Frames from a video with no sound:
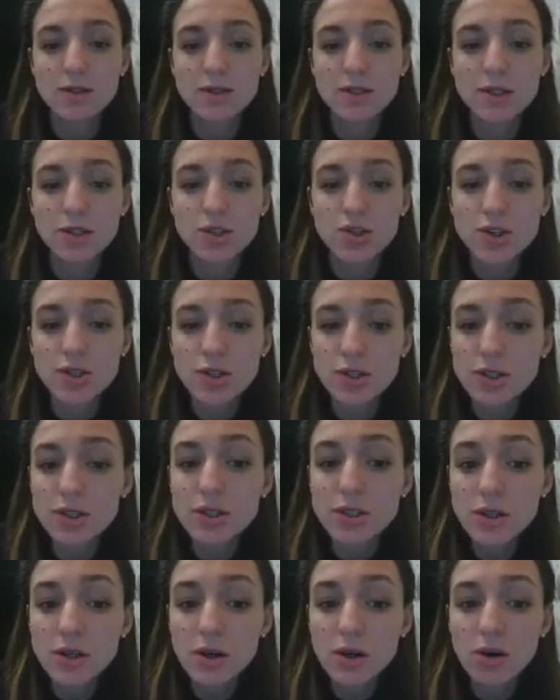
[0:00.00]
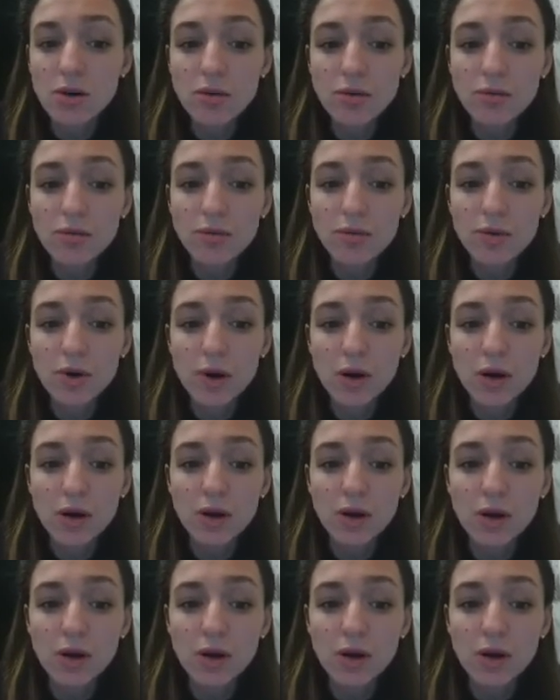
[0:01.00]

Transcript: teaching of uh,